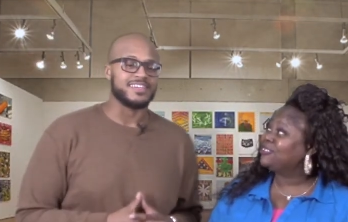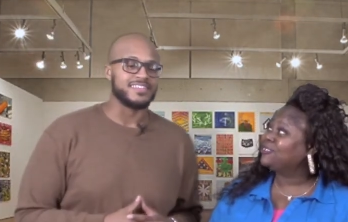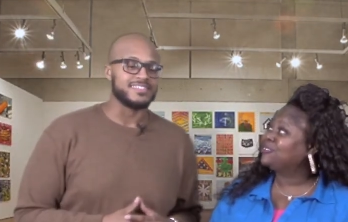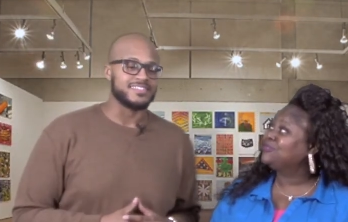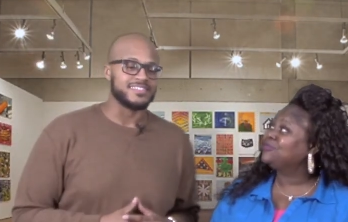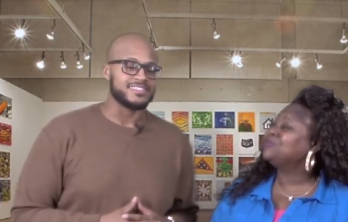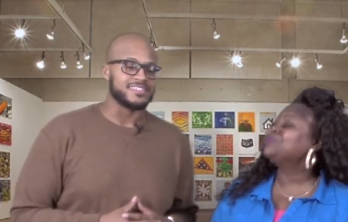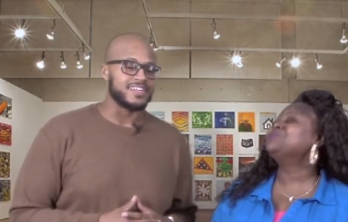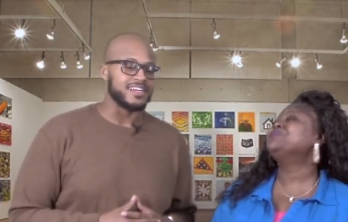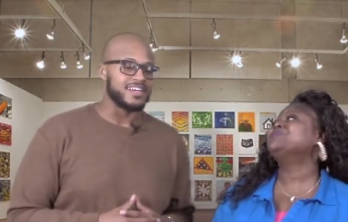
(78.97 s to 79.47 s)

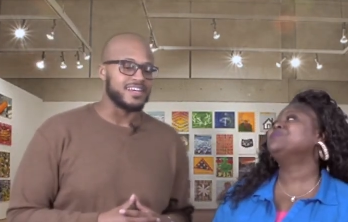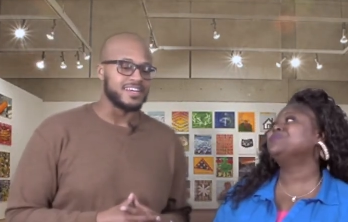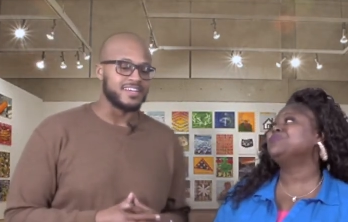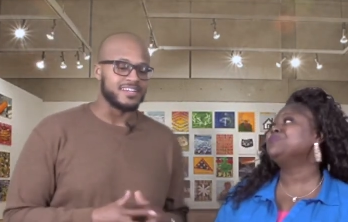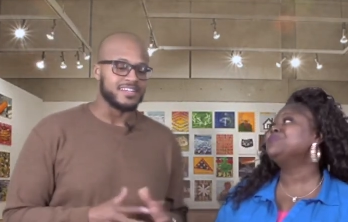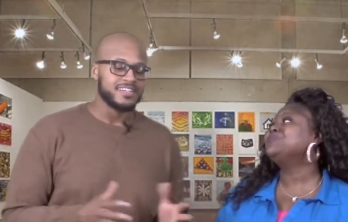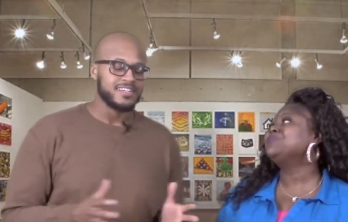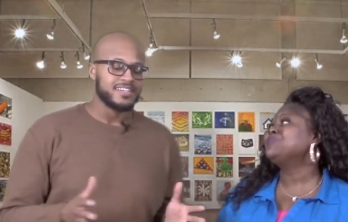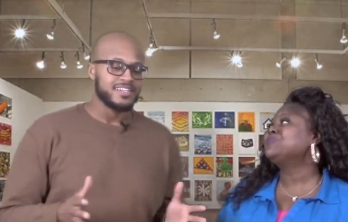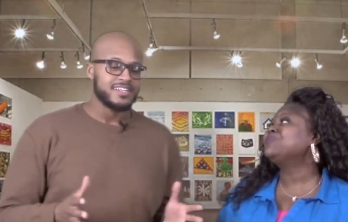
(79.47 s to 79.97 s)
Speaker 1: Just uh,
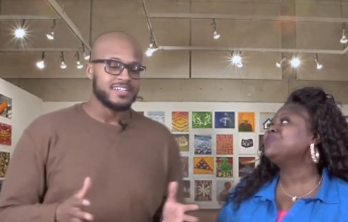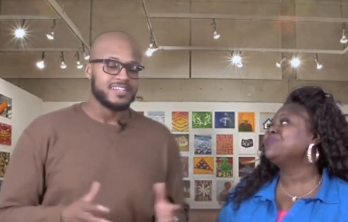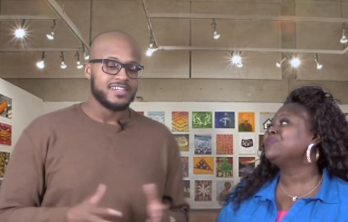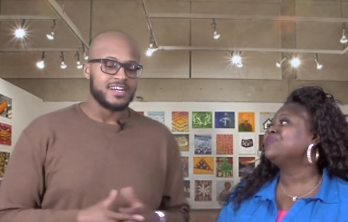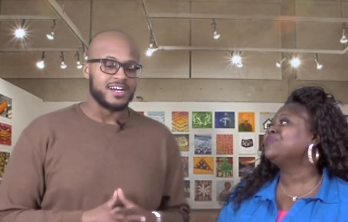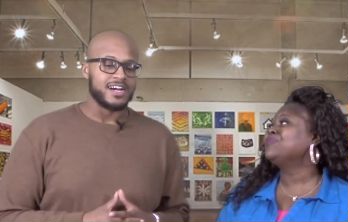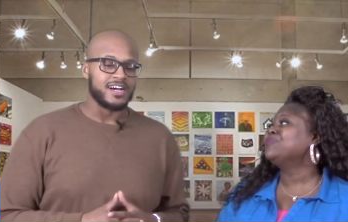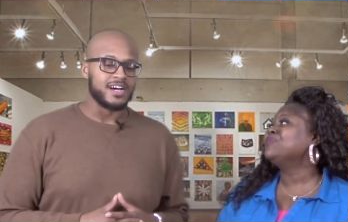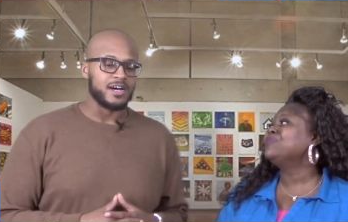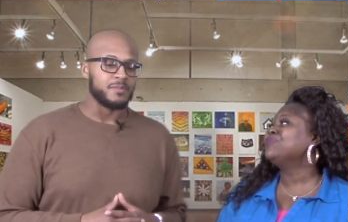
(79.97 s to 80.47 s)

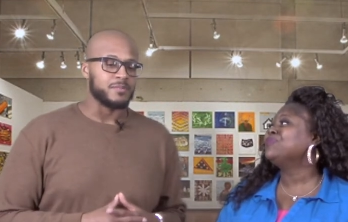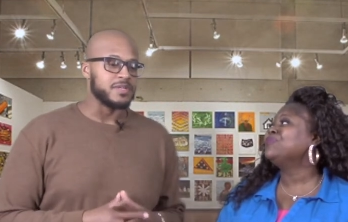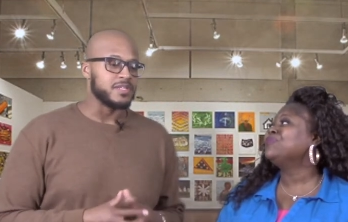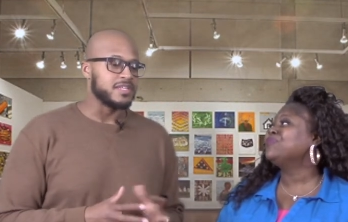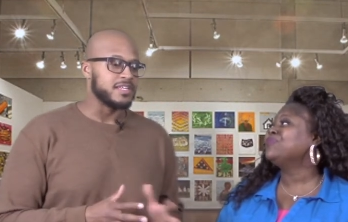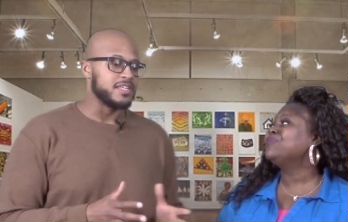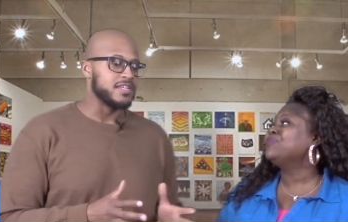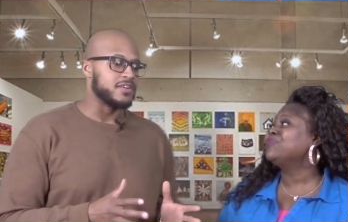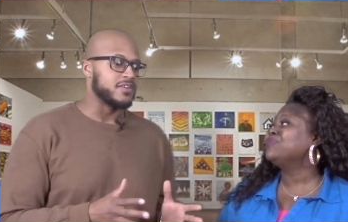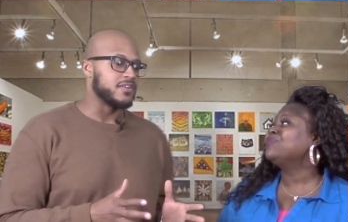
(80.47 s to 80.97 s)
I'm a
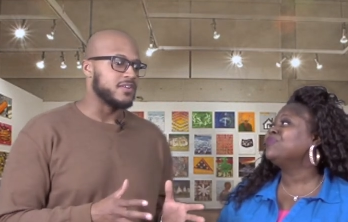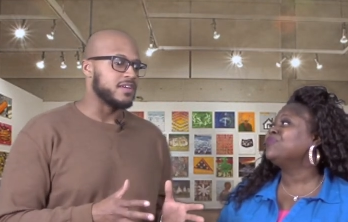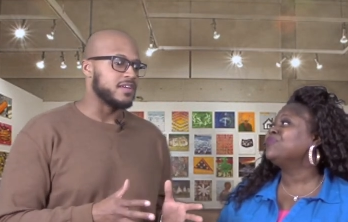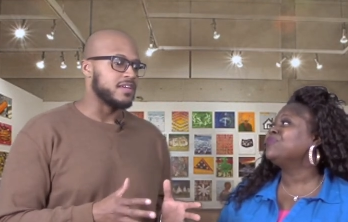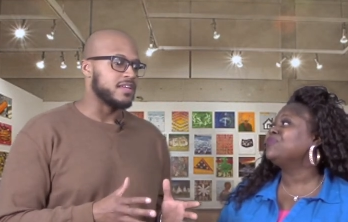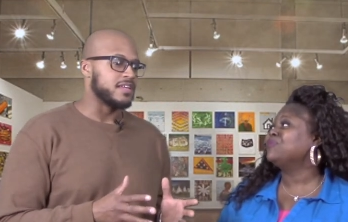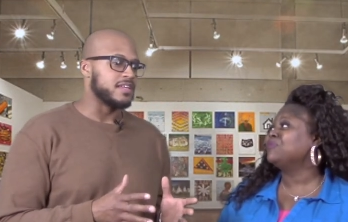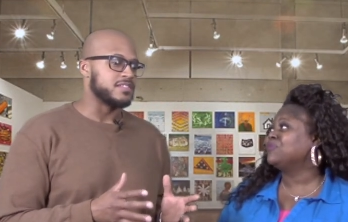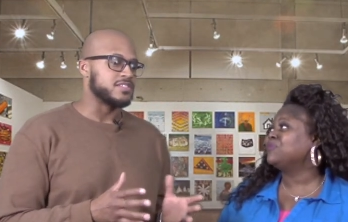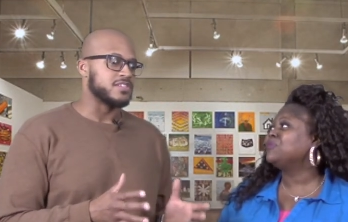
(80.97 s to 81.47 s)
leader
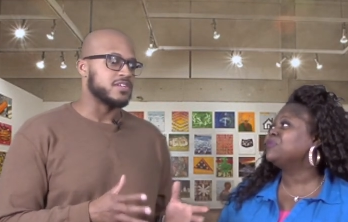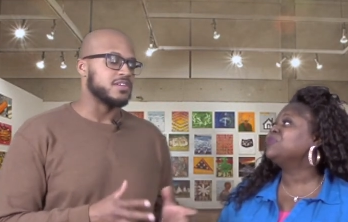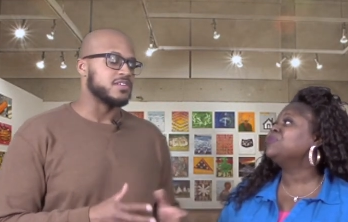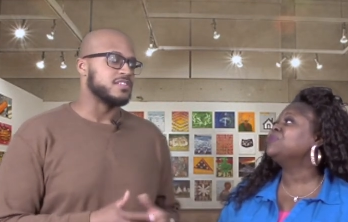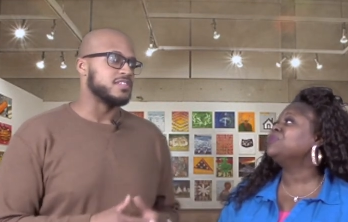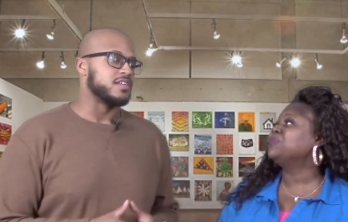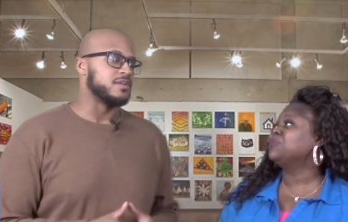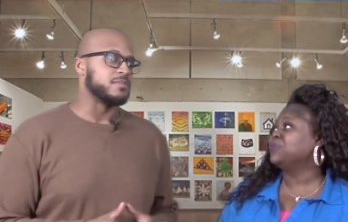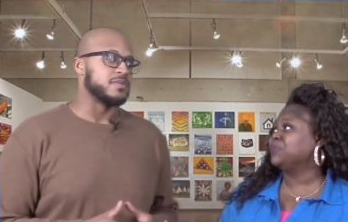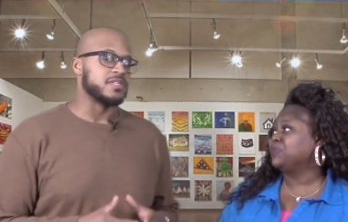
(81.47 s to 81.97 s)
at church, and
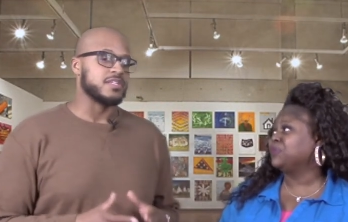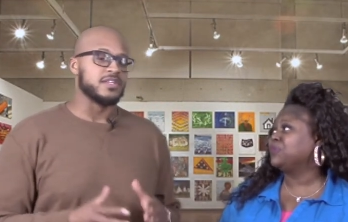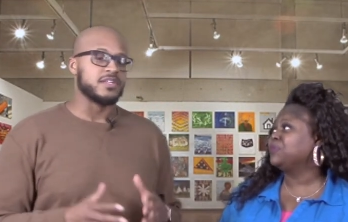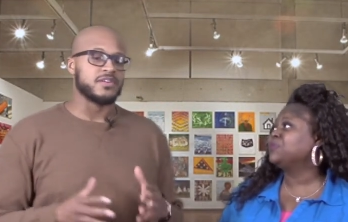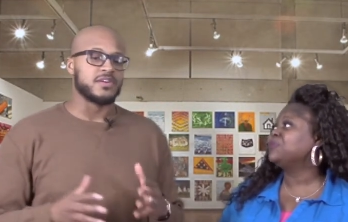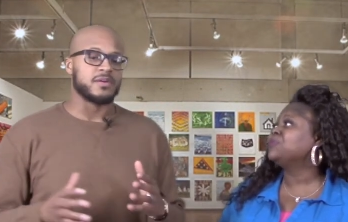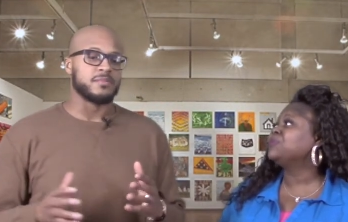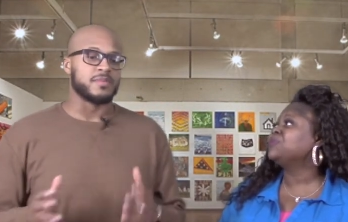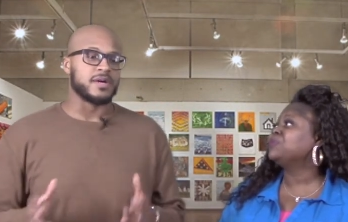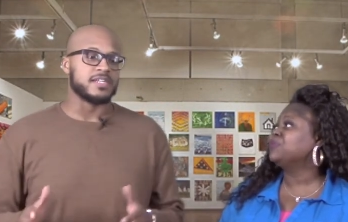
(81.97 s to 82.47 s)
I'm a leader
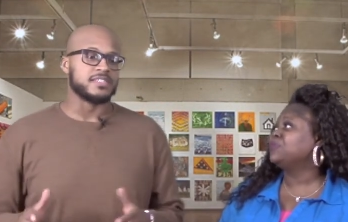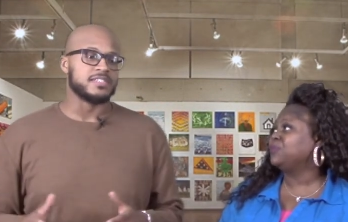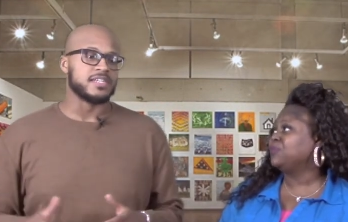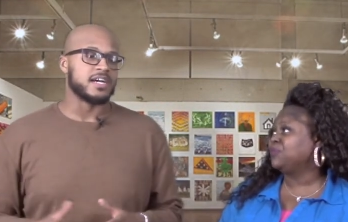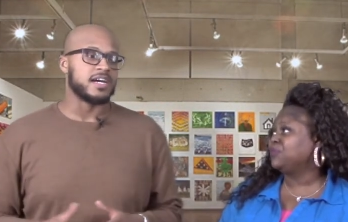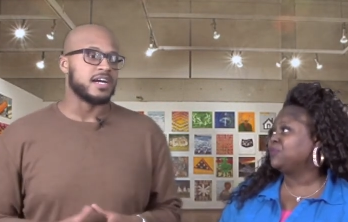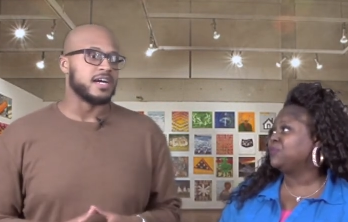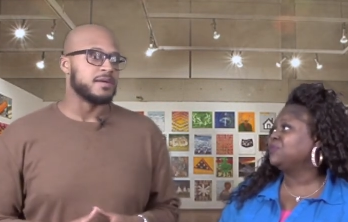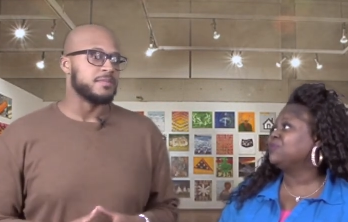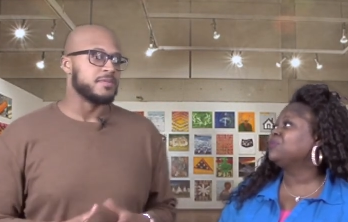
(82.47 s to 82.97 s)
at my
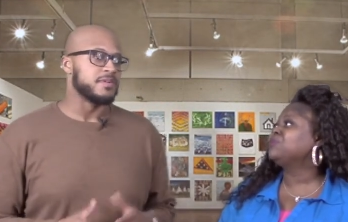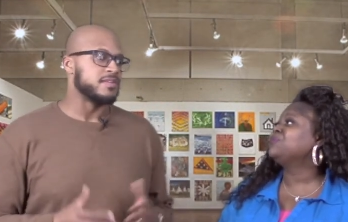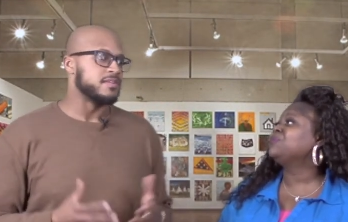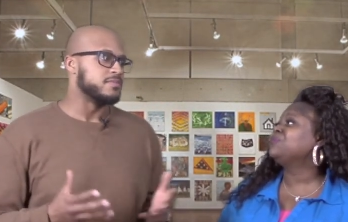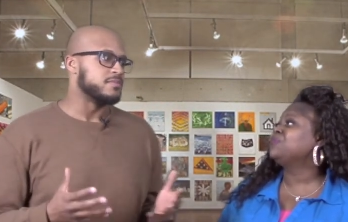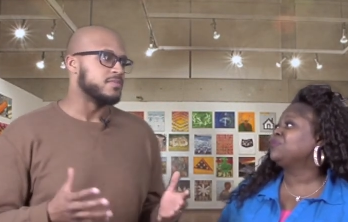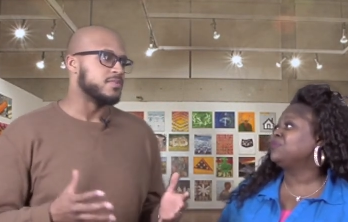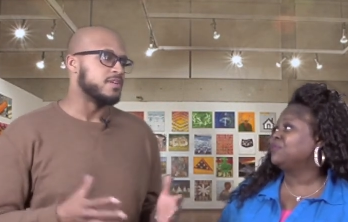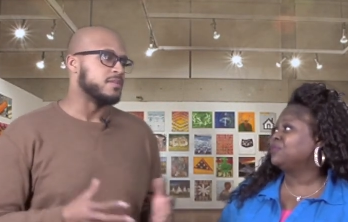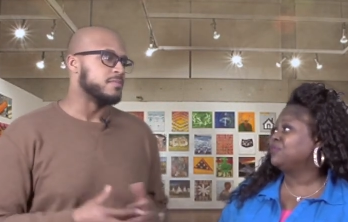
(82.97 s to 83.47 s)
job, and
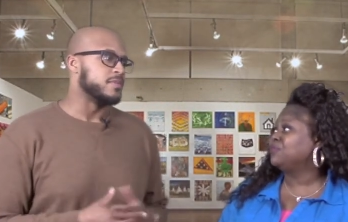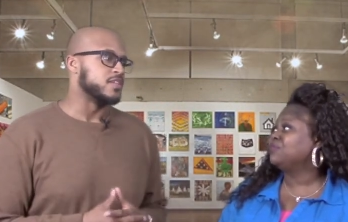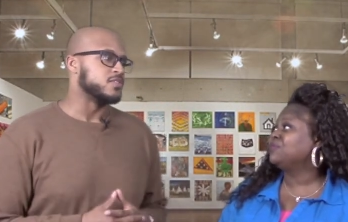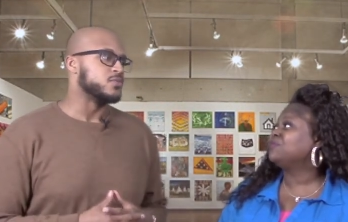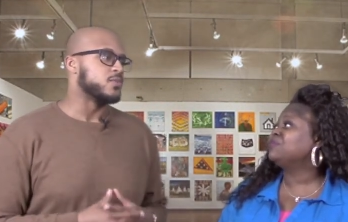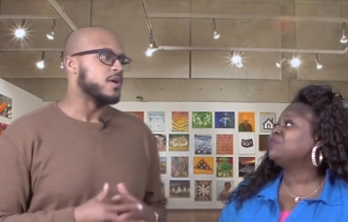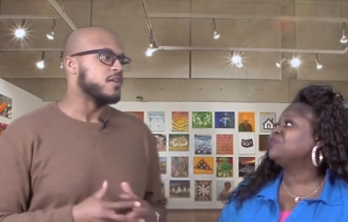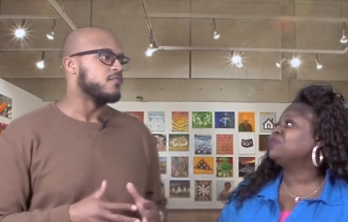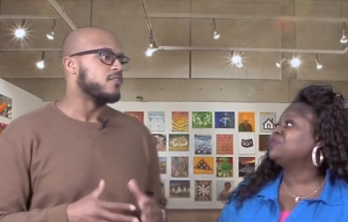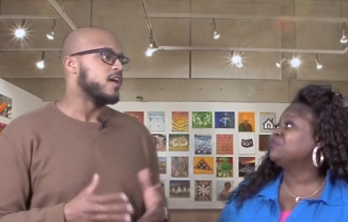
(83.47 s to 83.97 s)
pretty much
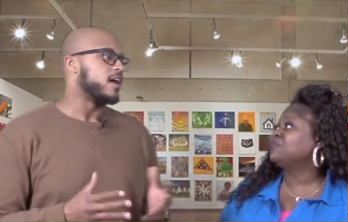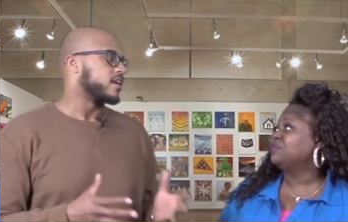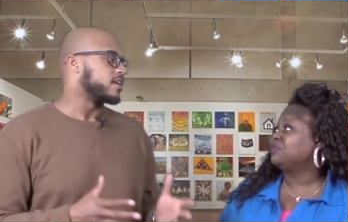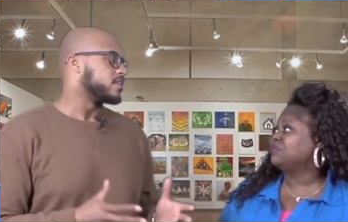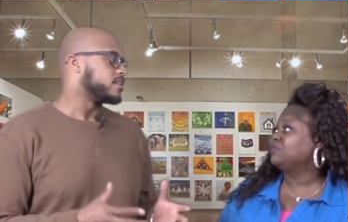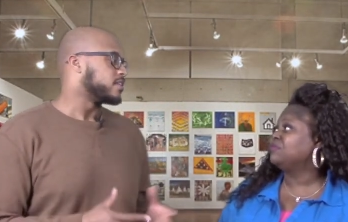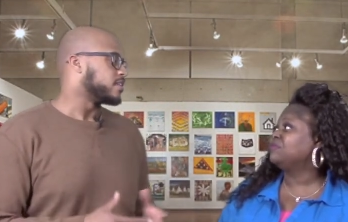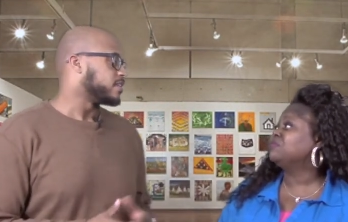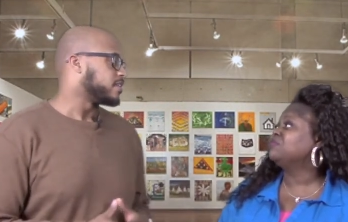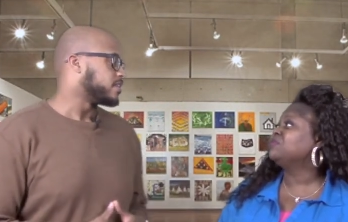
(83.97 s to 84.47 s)
wherever I can
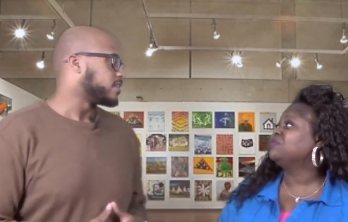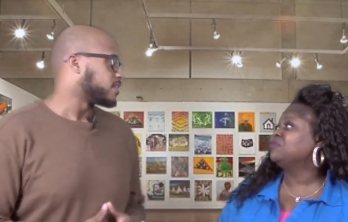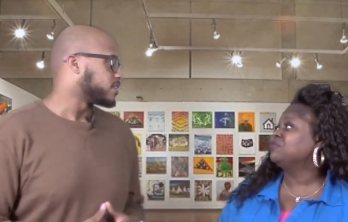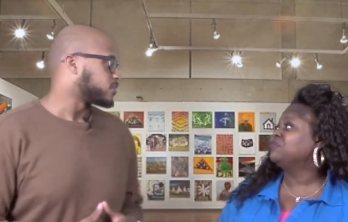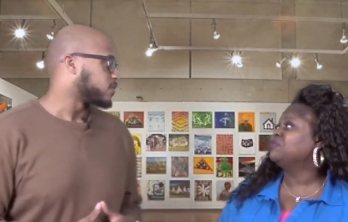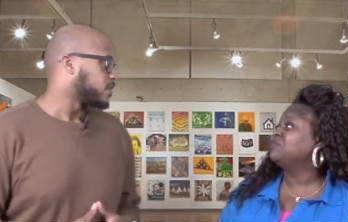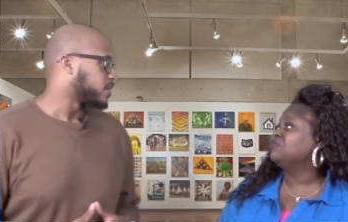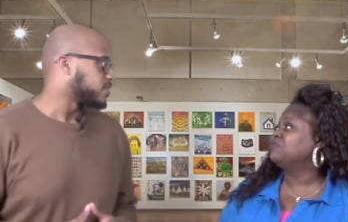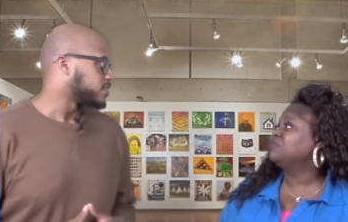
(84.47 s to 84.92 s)
lead, that's where I